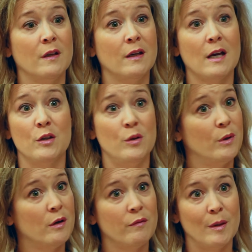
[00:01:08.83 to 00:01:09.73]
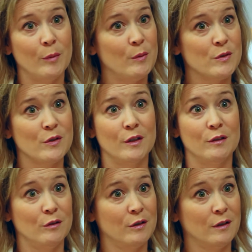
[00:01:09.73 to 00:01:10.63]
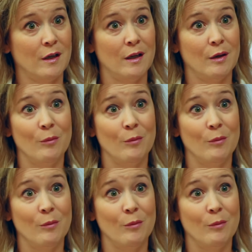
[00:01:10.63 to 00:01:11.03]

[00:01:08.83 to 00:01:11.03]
God knew what our family was going to look like.